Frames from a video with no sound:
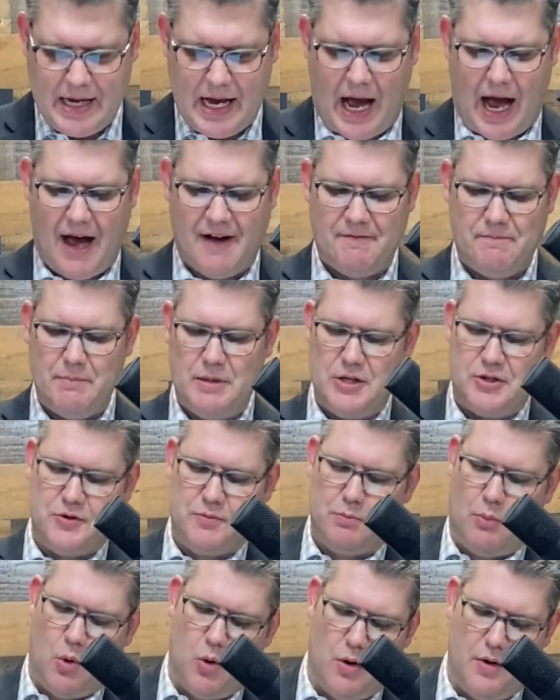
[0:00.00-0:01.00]
I've missed
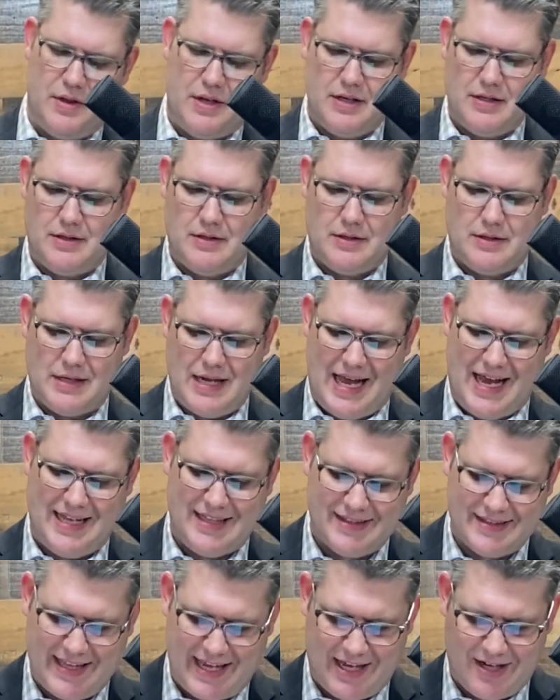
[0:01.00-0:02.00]
more than
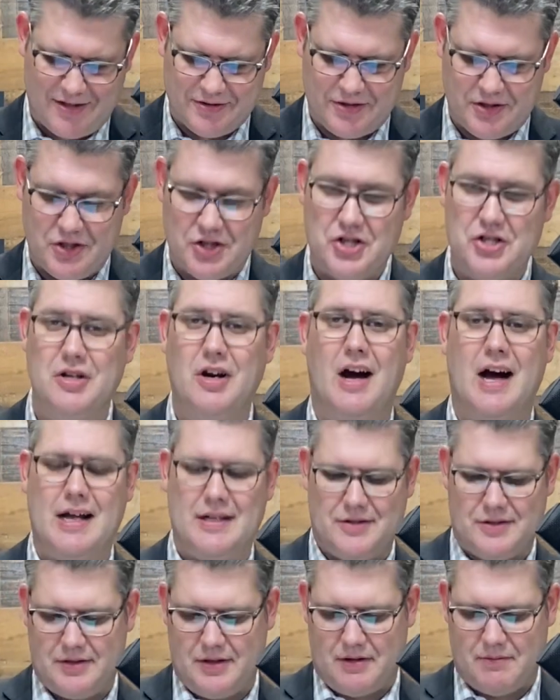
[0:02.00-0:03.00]
9,000
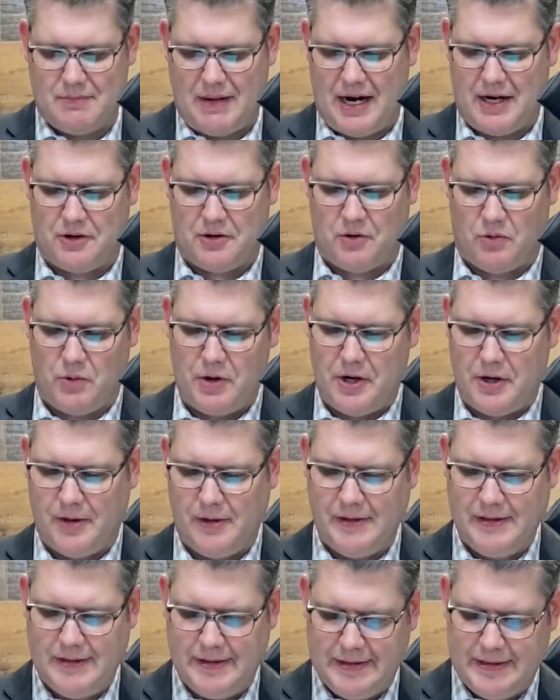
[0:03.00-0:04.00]
shots in my career.